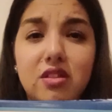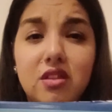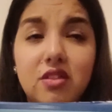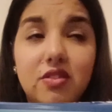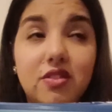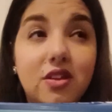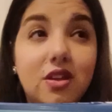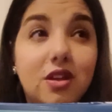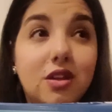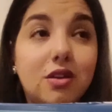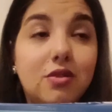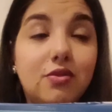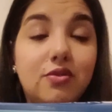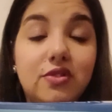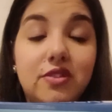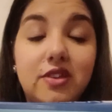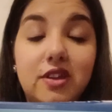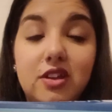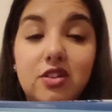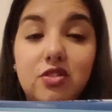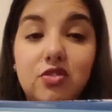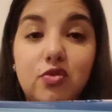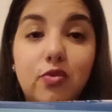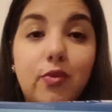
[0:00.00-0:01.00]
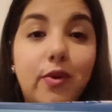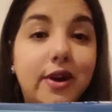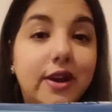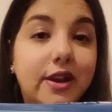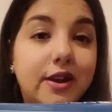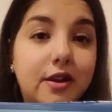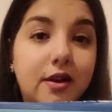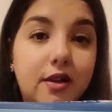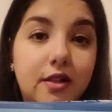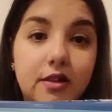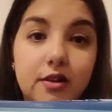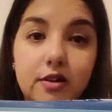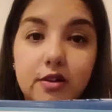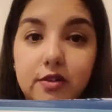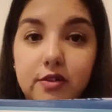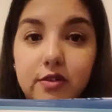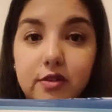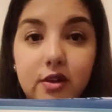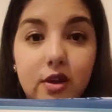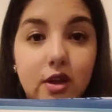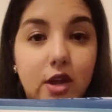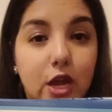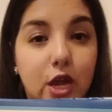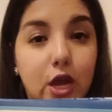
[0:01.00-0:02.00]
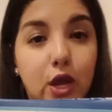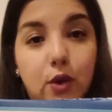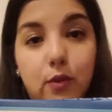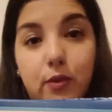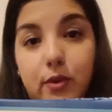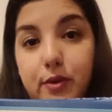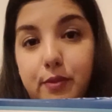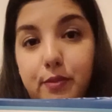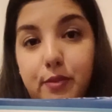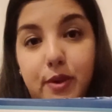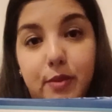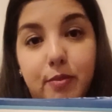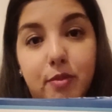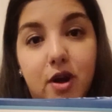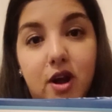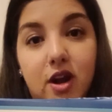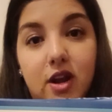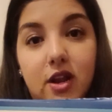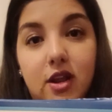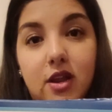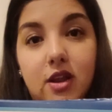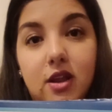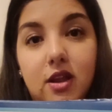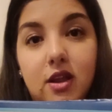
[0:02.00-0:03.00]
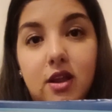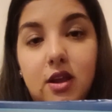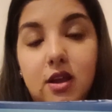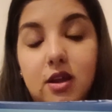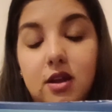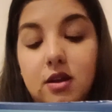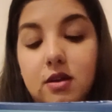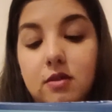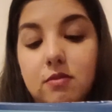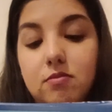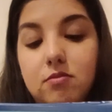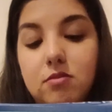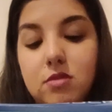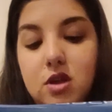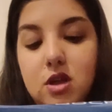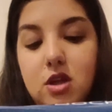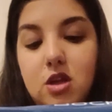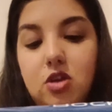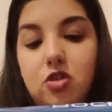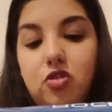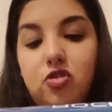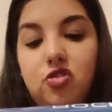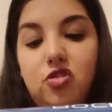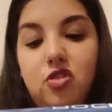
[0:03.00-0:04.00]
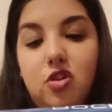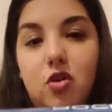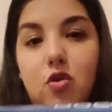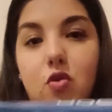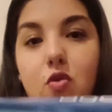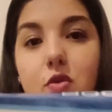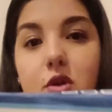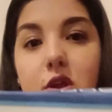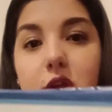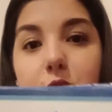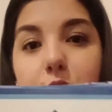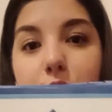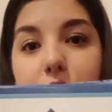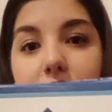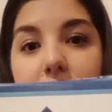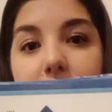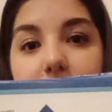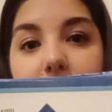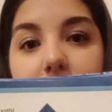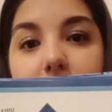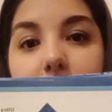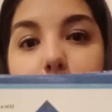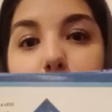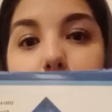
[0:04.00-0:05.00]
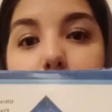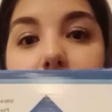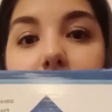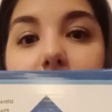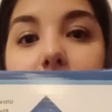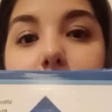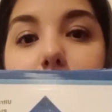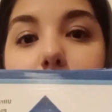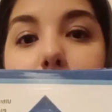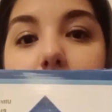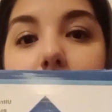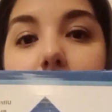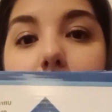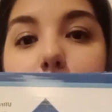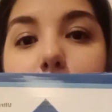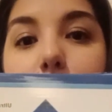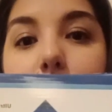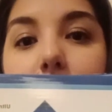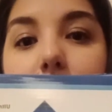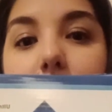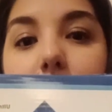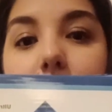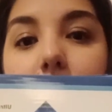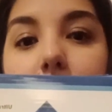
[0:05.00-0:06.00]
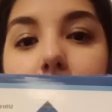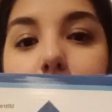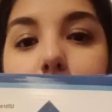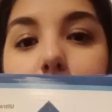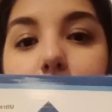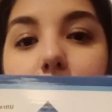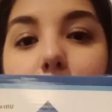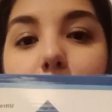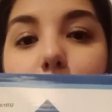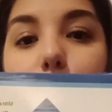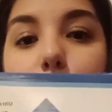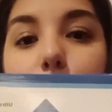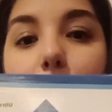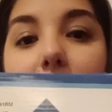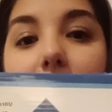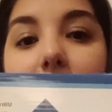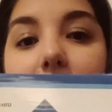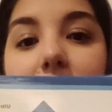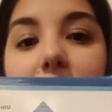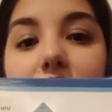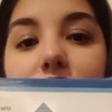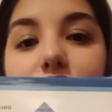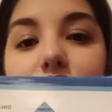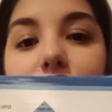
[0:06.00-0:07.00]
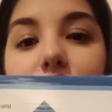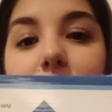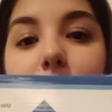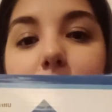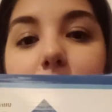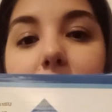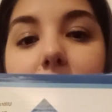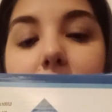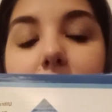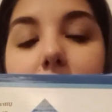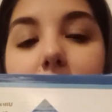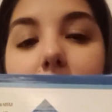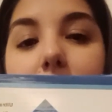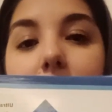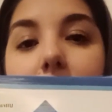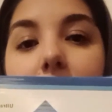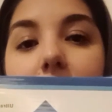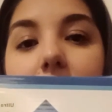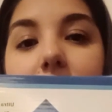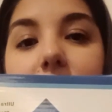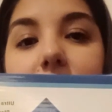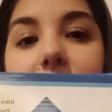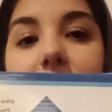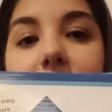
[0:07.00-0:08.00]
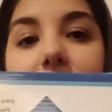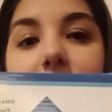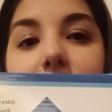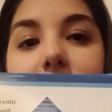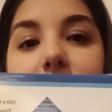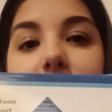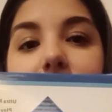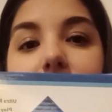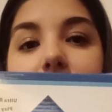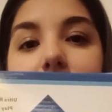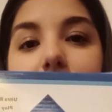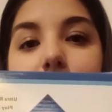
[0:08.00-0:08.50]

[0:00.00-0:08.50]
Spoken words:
I think it was like $20 when we bought it. So we went ahead and picked him up a rocket ship tent.